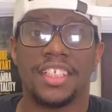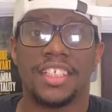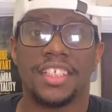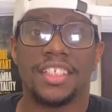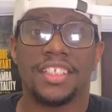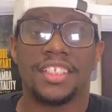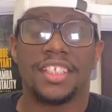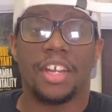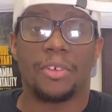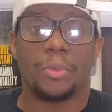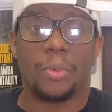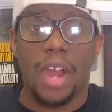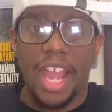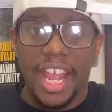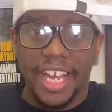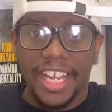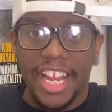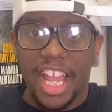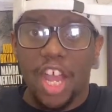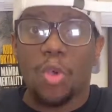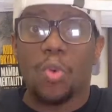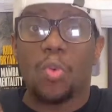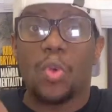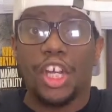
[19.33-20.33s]
That right
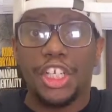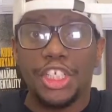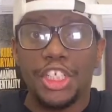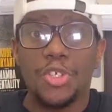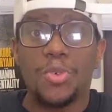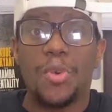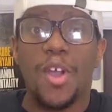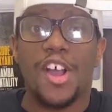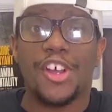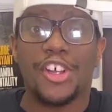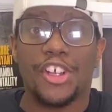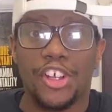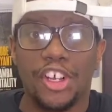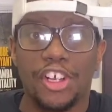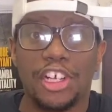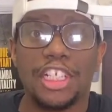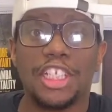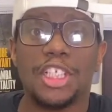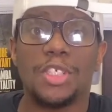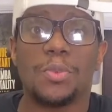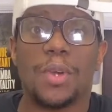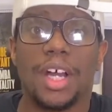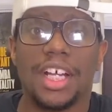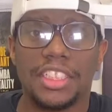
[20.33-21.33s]
now, where you are
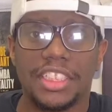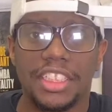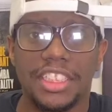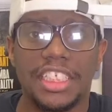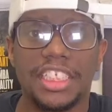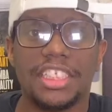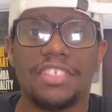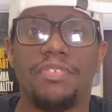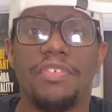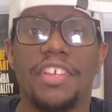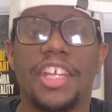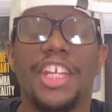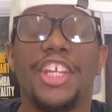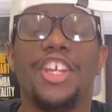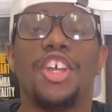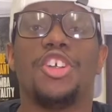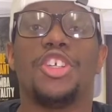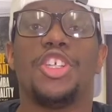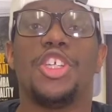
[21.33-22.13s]
currently watching this video,